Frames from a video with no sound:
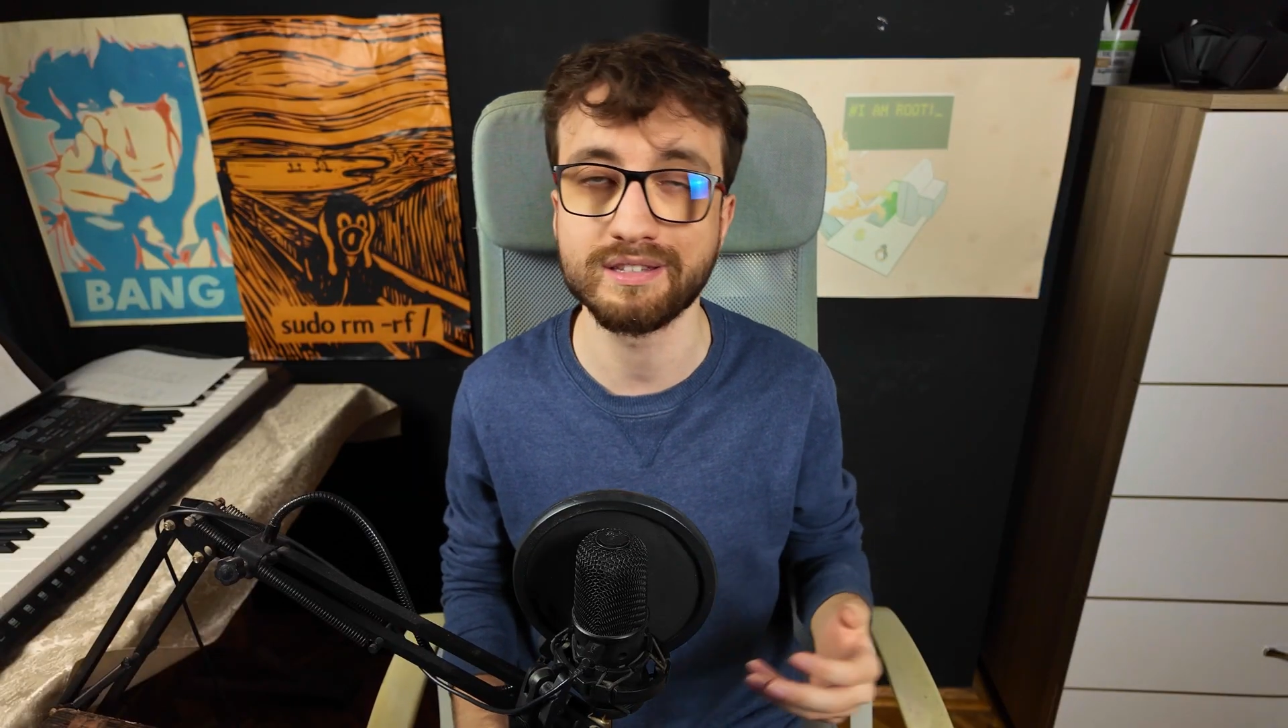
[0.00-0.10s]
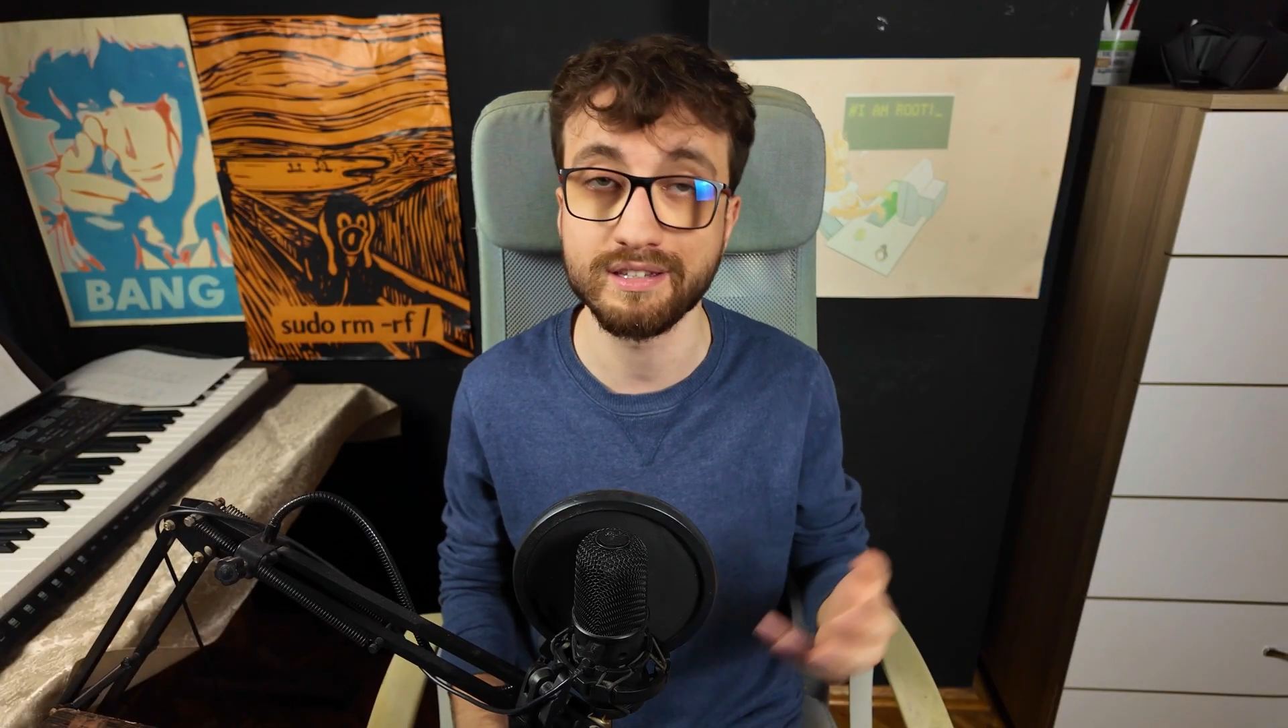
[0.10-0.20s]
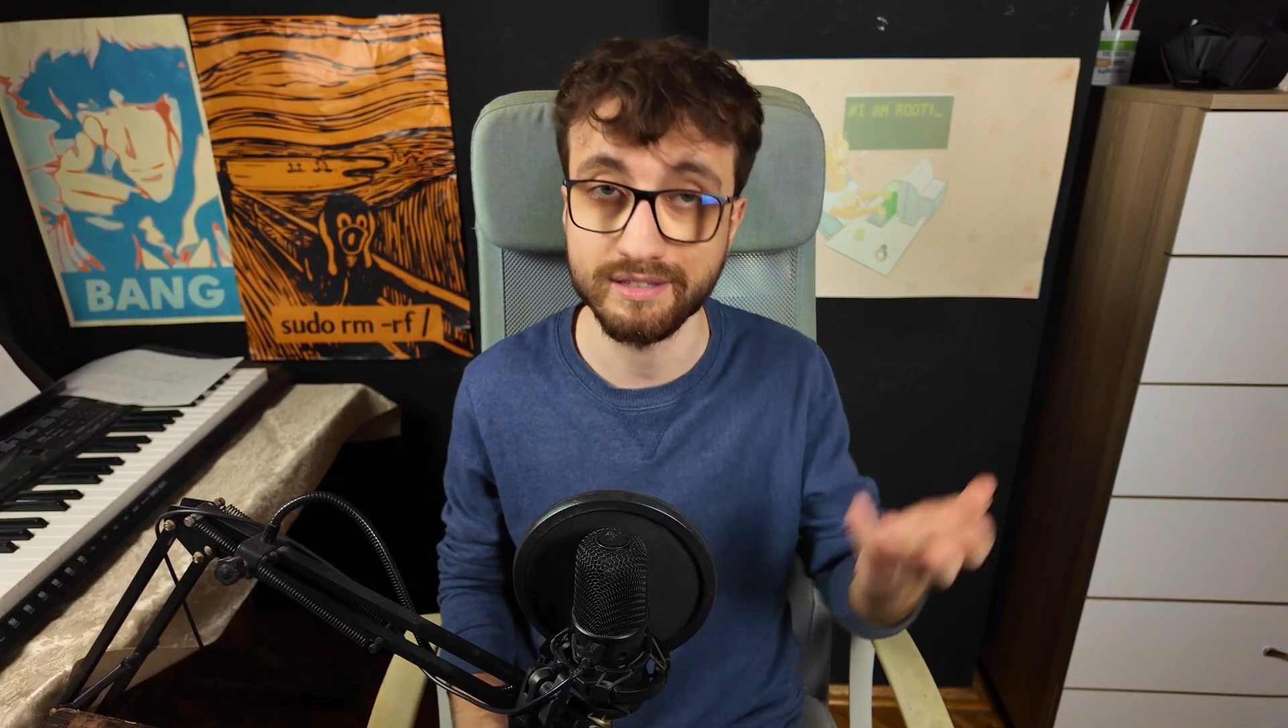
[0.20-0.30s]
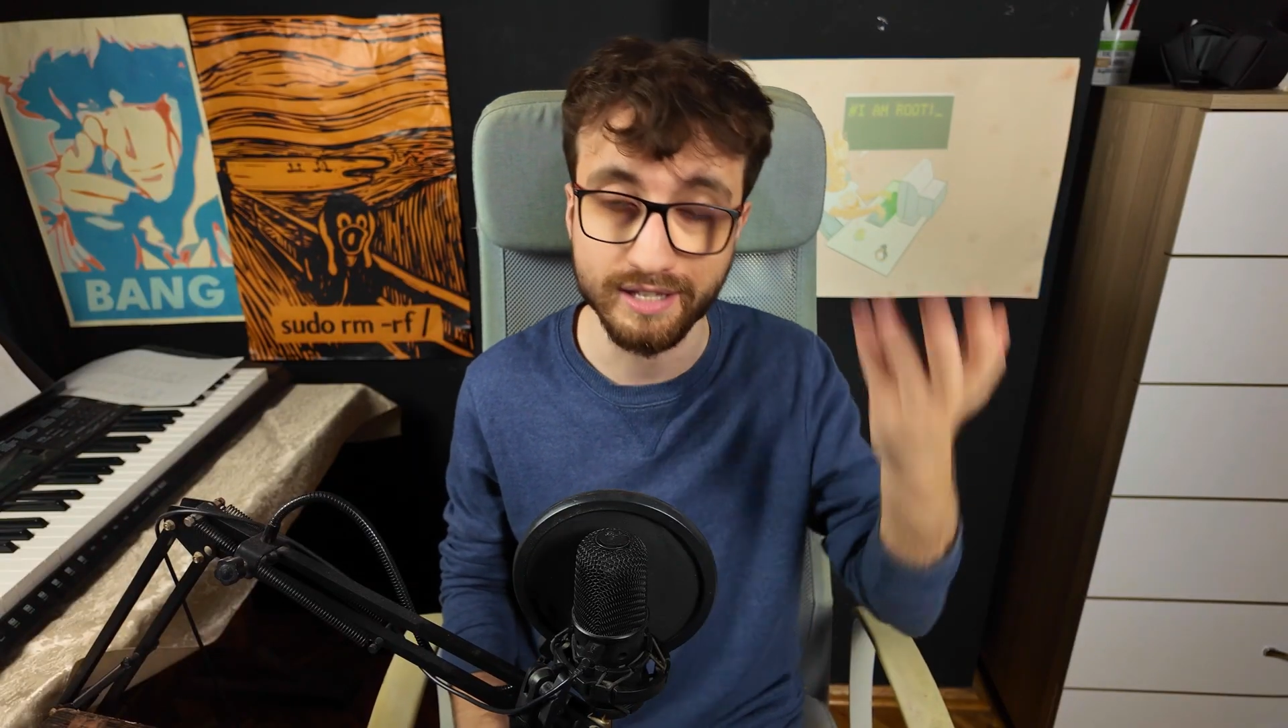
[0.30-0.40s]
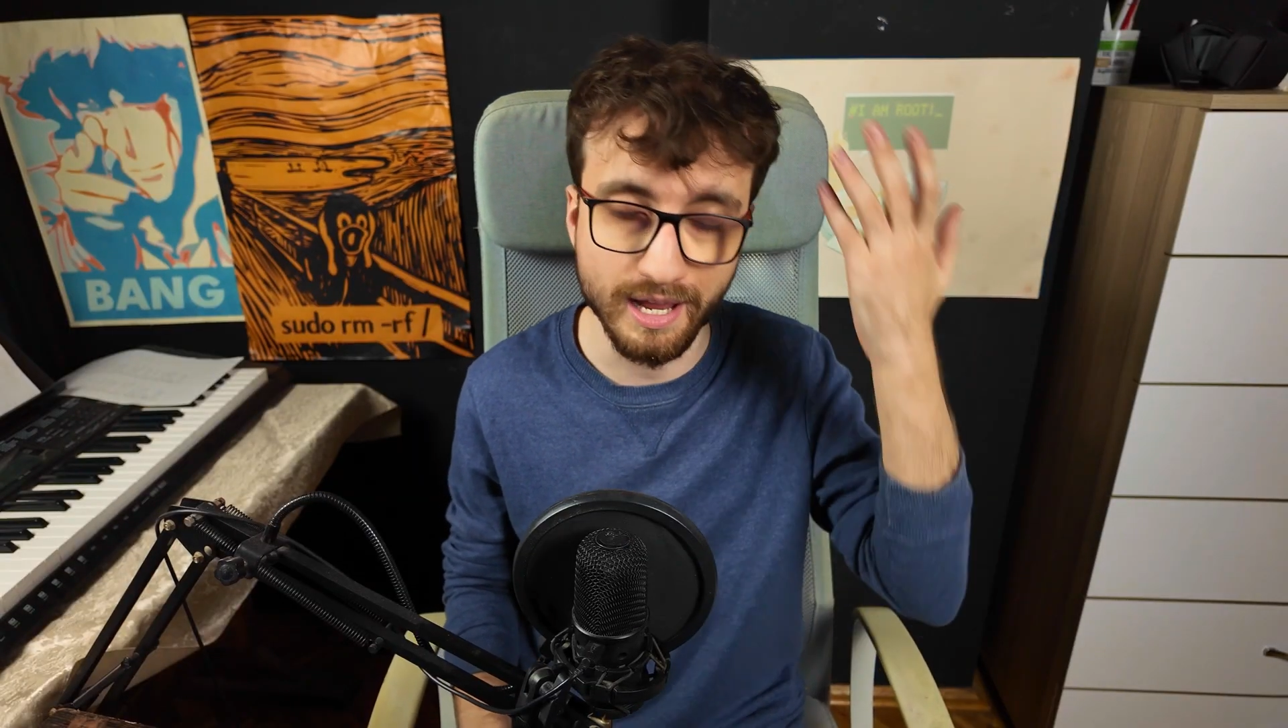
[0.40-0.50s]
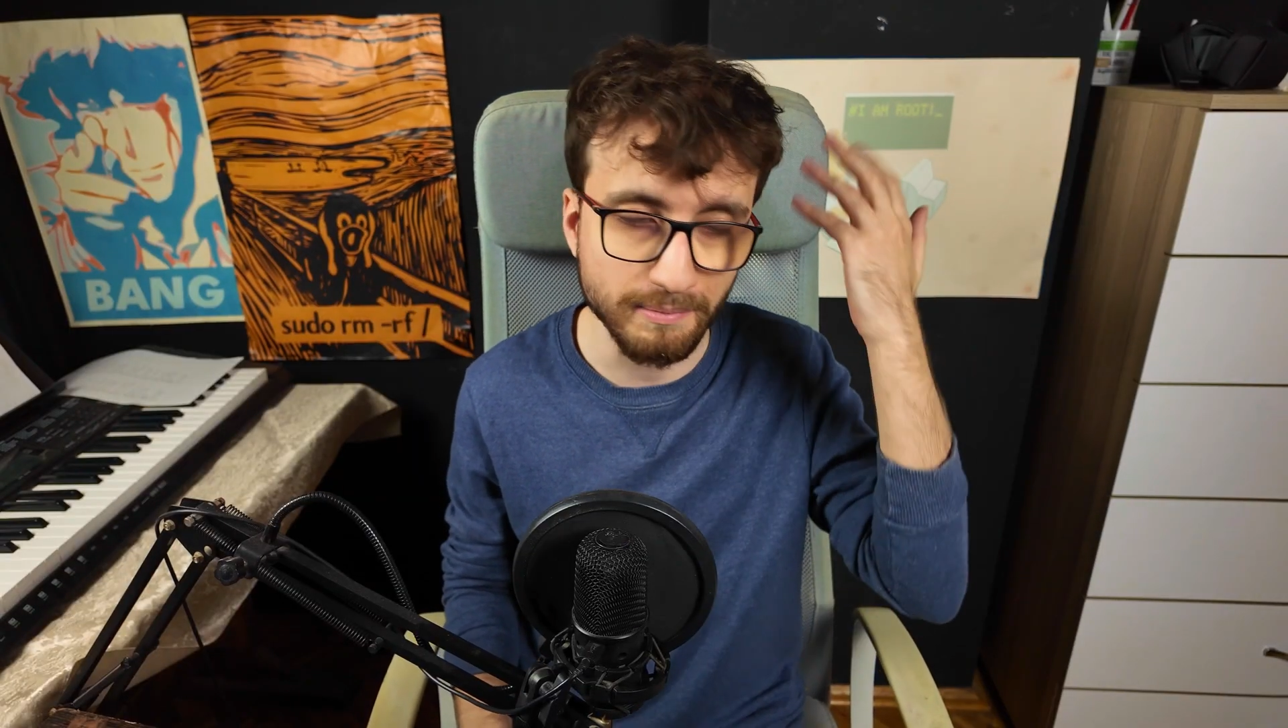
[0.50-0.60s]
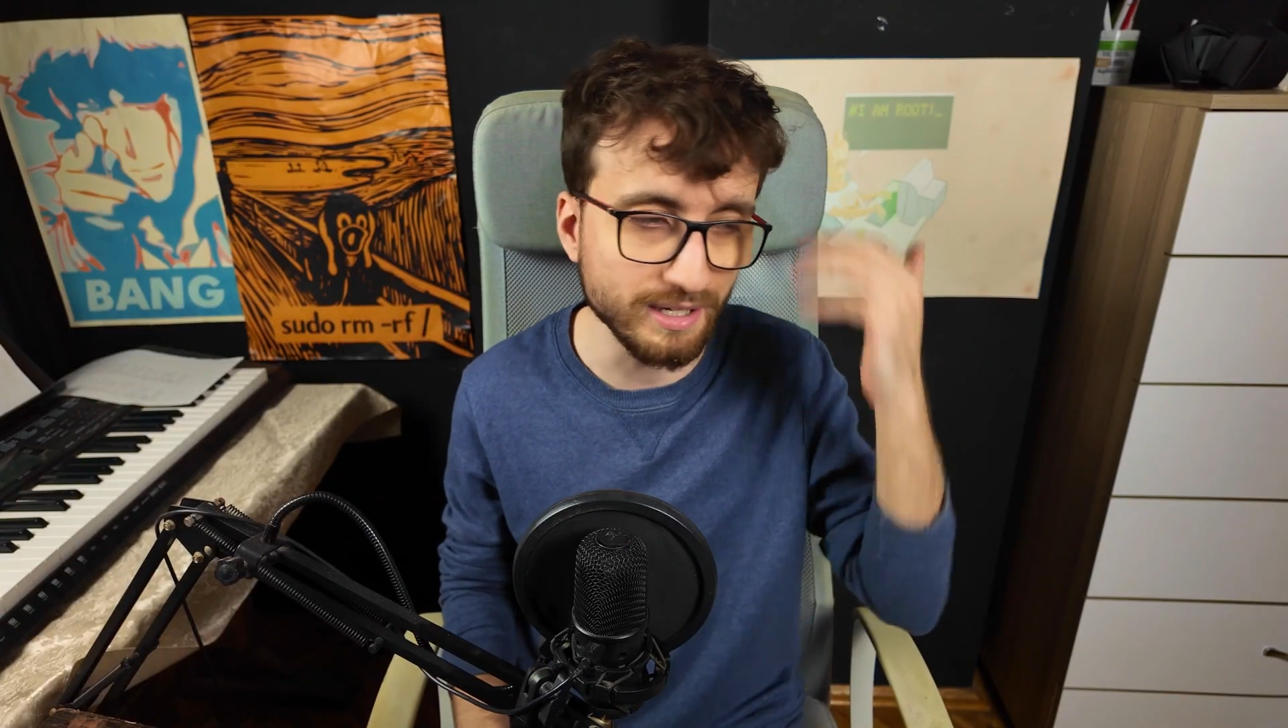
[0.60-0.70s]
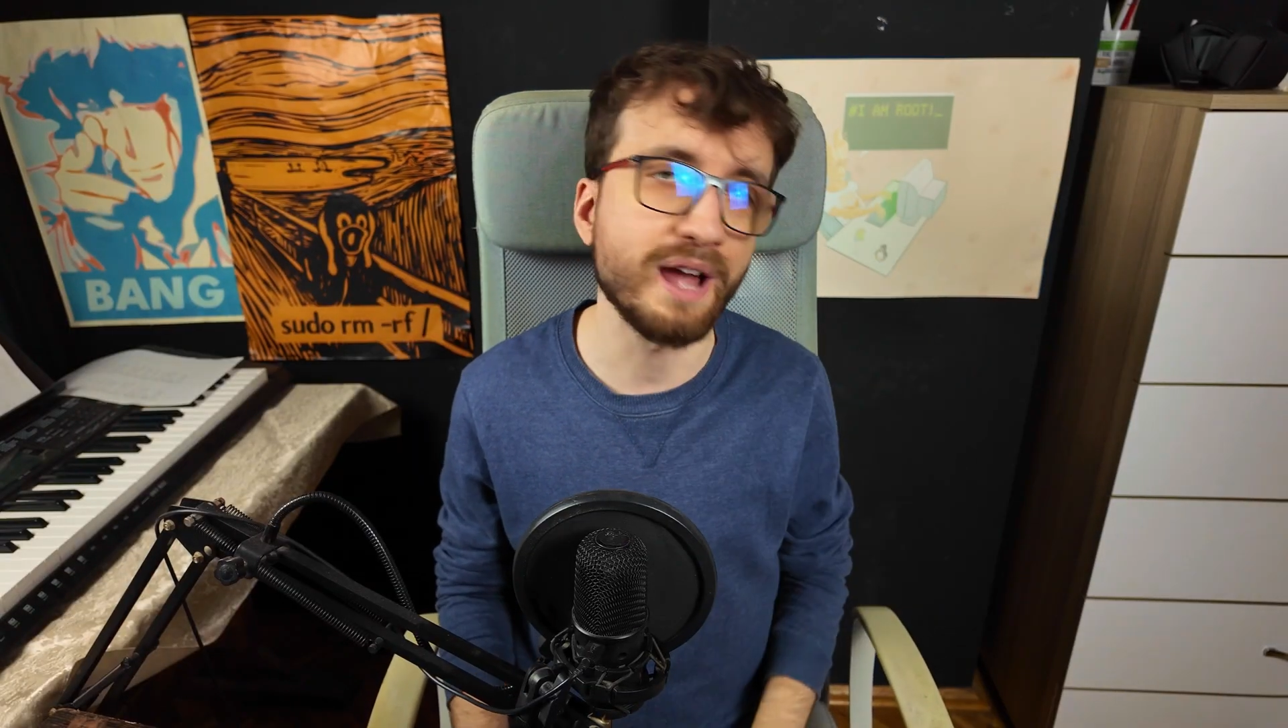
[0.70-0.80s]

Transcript: SSD, I mean.